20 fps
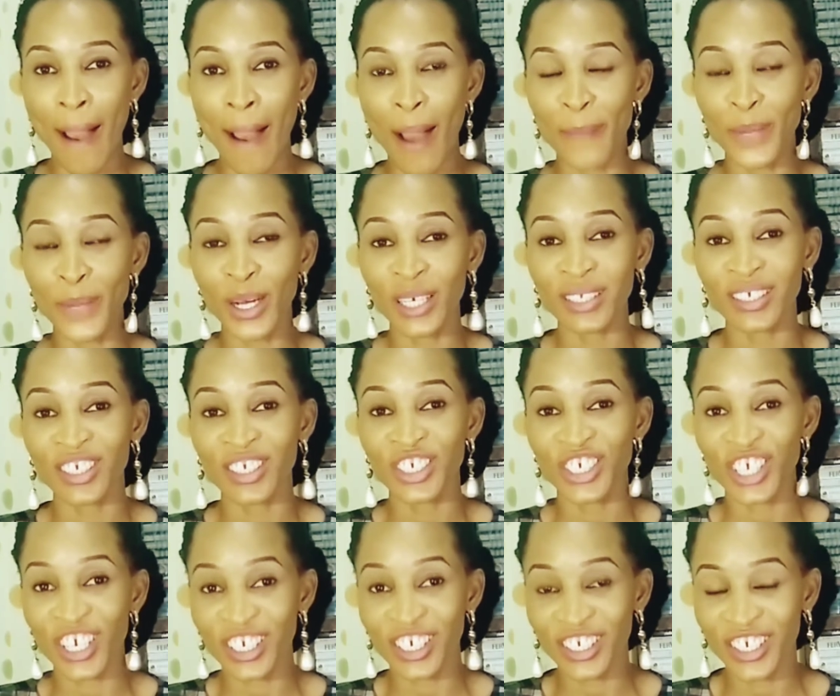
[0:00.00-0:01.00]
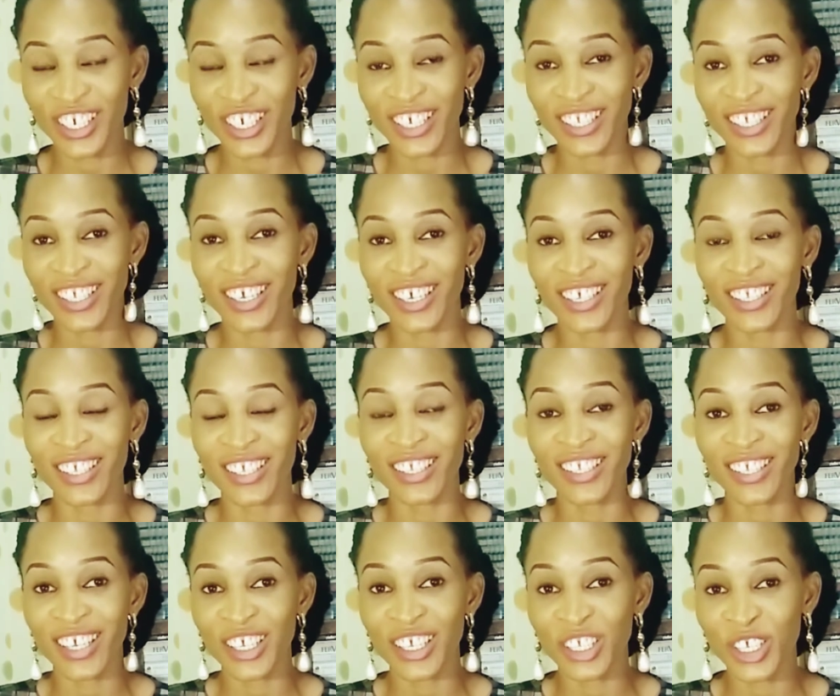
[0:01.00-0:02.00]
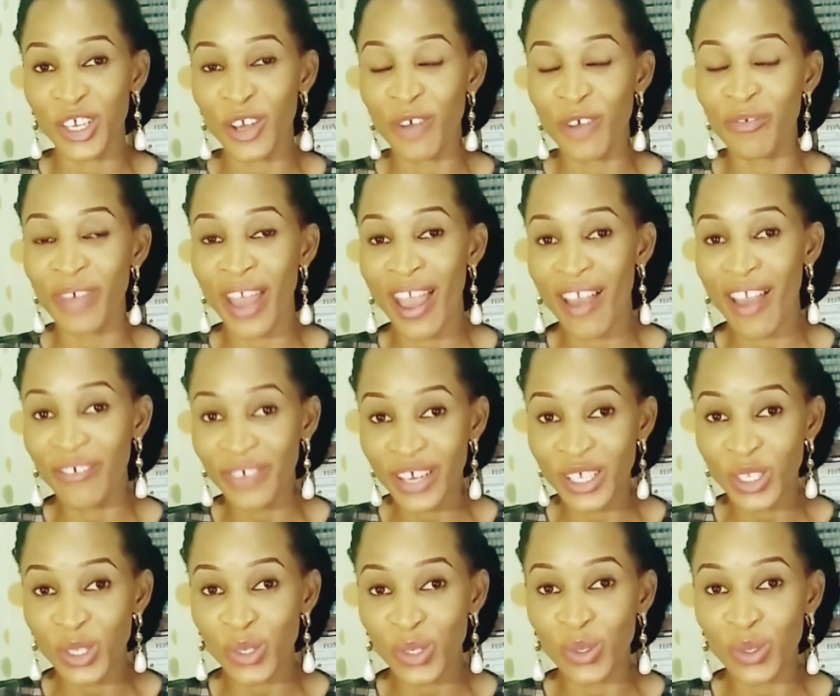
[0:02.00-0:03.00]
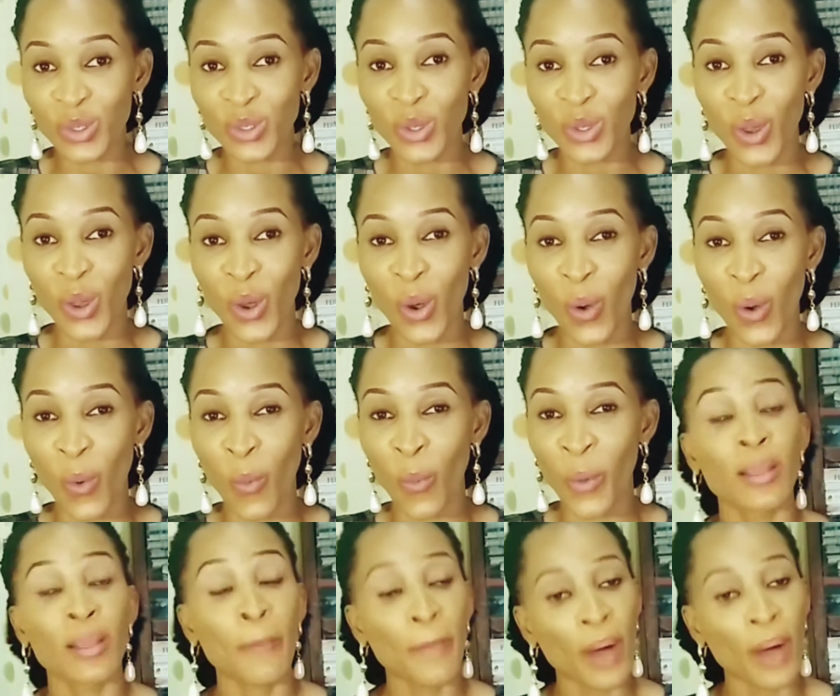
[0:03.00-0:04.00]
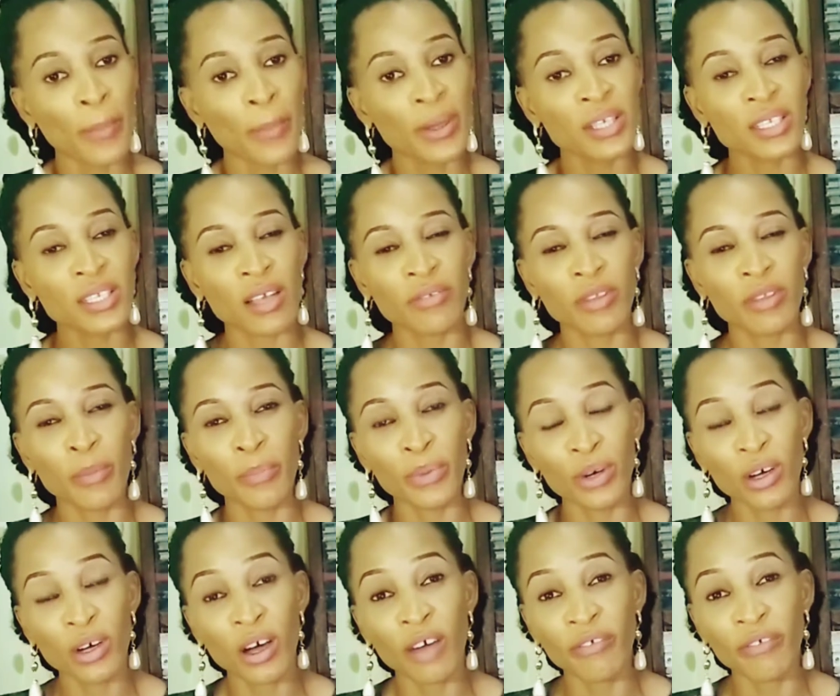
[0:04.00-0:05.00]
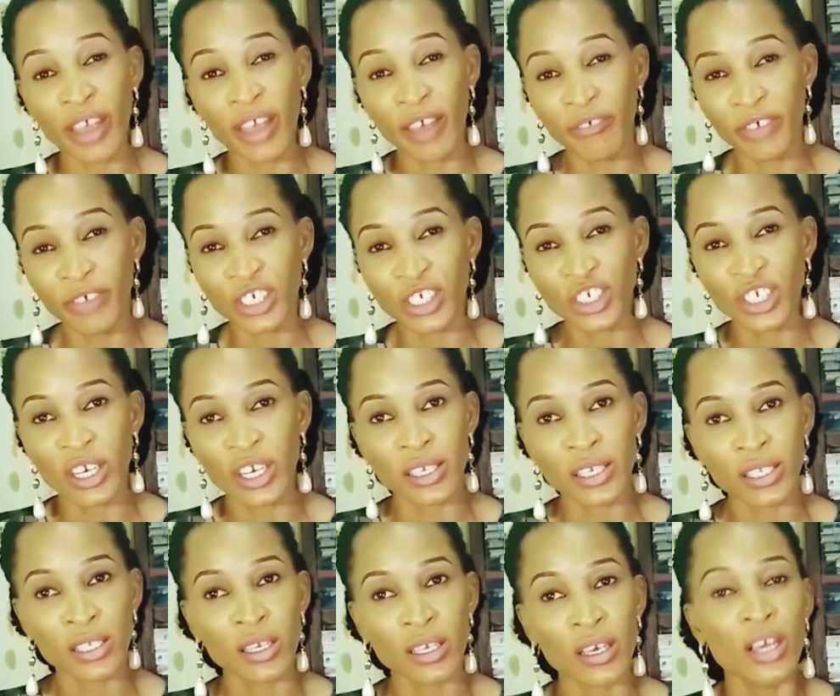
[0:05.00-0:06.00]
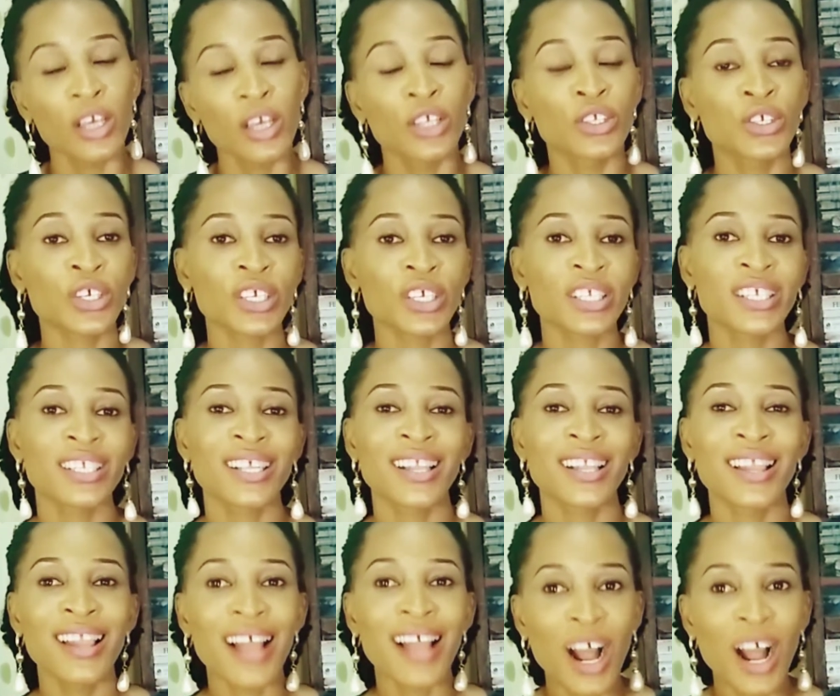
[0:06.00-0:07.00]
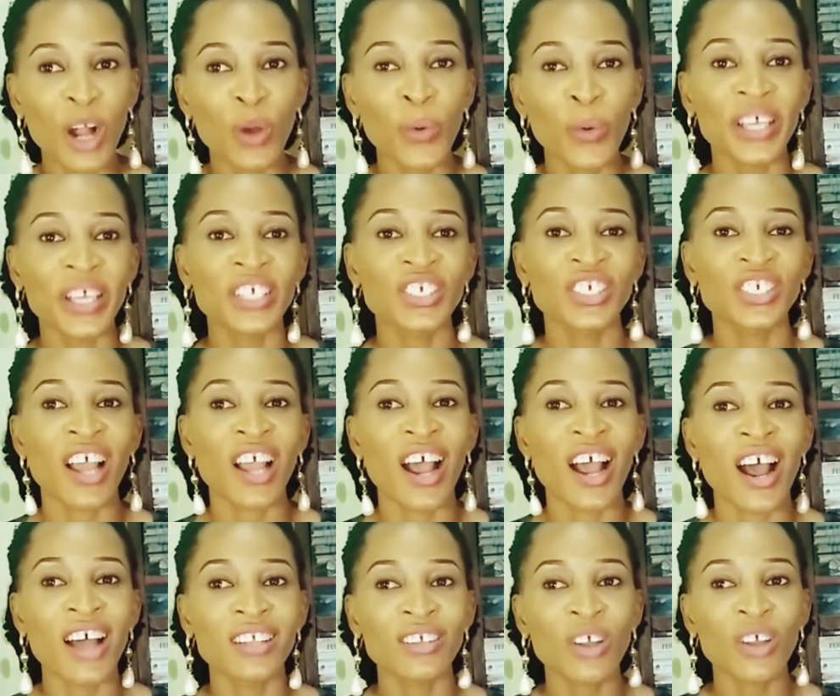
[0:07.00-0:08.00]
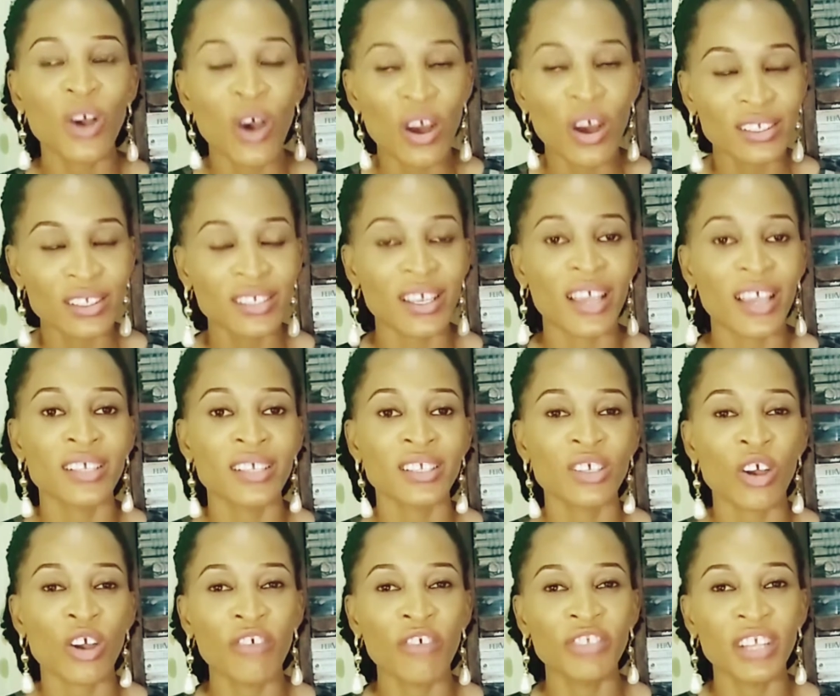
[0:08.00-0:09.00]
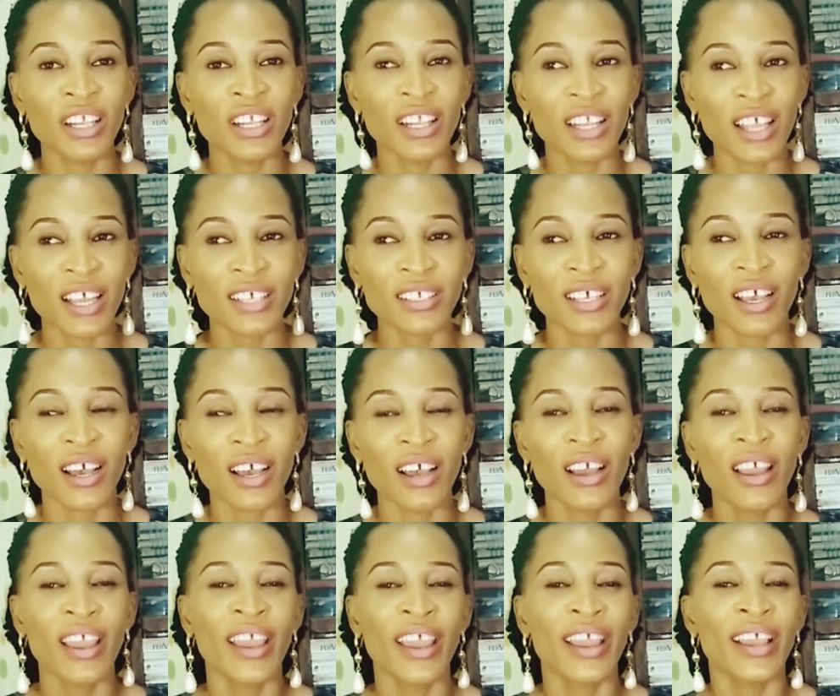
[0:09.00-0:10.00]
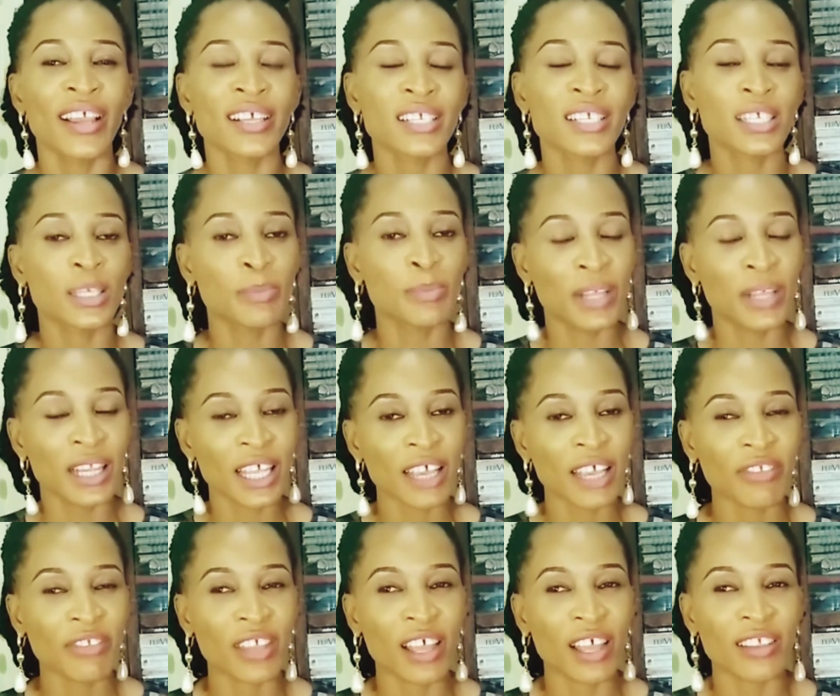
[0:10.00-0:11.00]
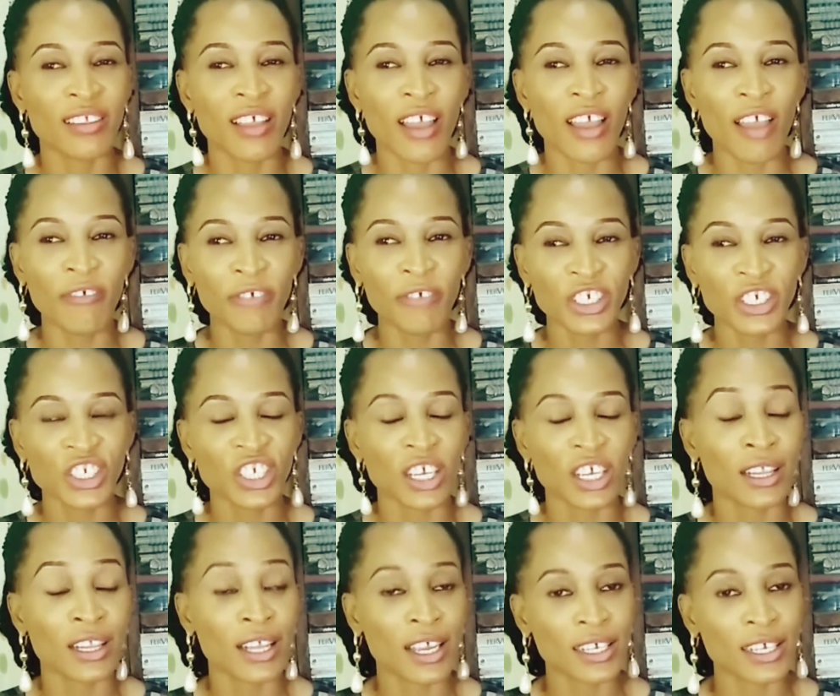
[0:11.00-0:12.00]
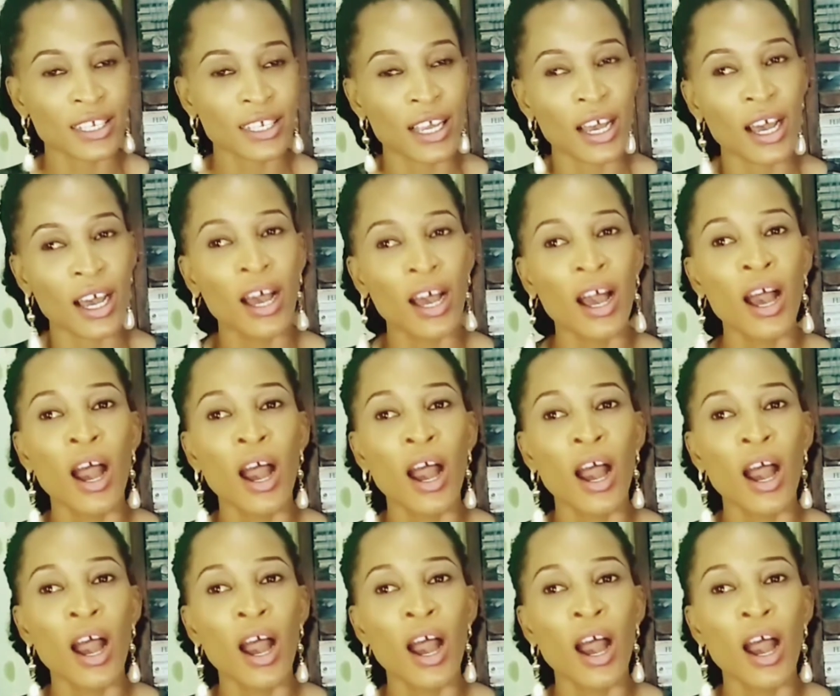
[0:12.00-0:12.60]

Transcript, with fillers: among the churches in the city of Ephesus. The purpose of the book of Ephesians, due to the language and content of the letter, it is believed that the Ephesian letter